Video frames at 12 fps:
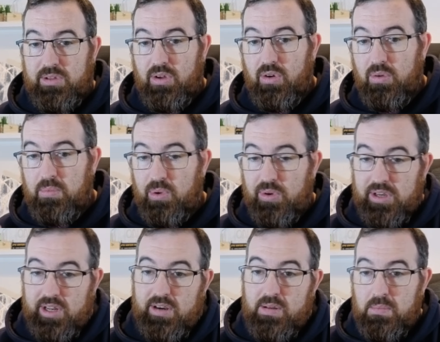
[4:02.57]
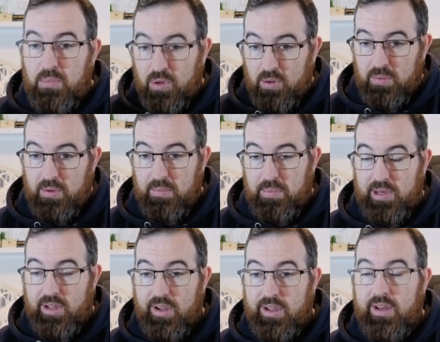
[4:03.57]
to hold more Ethereum, more
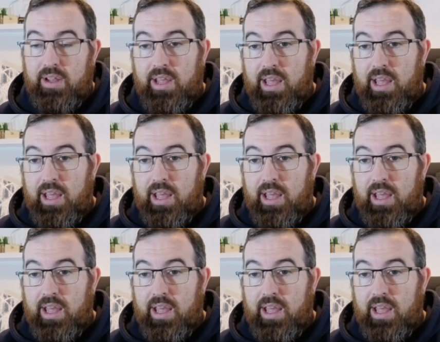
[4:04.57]
Bitcoin,